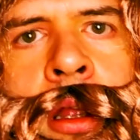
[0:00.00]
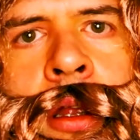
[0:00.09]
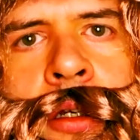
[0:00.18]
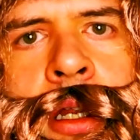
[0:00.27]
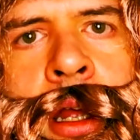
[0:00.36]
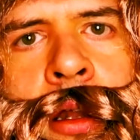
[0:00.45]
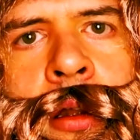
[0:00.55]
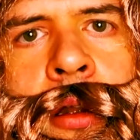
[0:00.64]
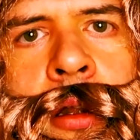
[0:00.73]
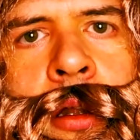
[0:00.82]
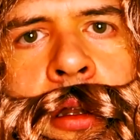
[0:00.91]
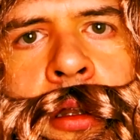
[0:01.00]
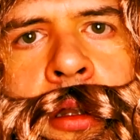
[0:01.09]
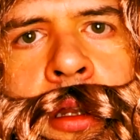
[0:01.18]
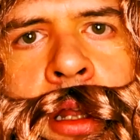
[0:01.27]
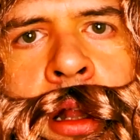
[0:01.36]
And she had
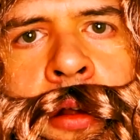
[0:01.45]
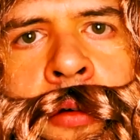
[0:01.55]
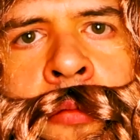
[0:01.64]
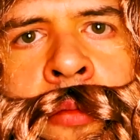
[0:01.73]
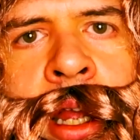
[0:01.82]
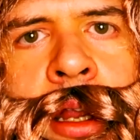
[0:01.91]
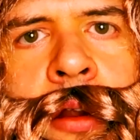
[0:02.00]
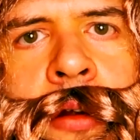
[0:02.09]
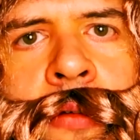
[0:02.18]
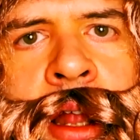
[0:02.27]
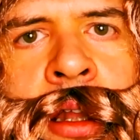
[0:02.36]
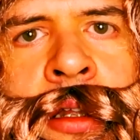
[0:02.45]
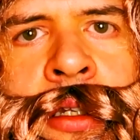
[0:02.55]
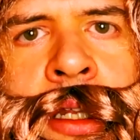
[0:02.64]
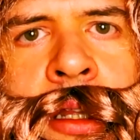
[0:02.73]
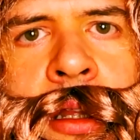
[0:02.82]
yellow and black rotten
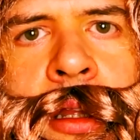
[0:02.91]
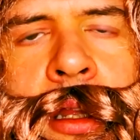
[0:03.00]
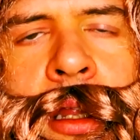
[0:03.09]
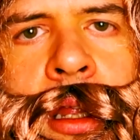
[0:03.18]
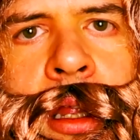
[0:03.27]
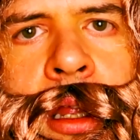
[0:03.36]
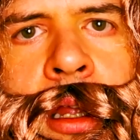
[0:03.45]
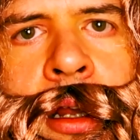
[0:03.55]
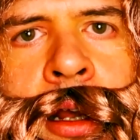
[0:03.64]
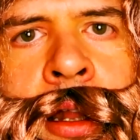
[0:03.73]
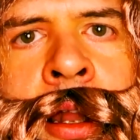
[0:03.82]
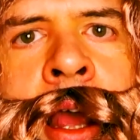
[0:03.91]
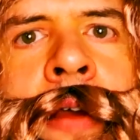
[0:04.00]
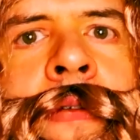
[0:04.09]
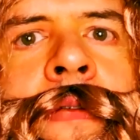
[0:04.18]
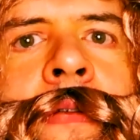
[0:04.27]
teeth and a
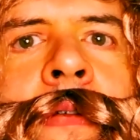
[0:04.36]
knife.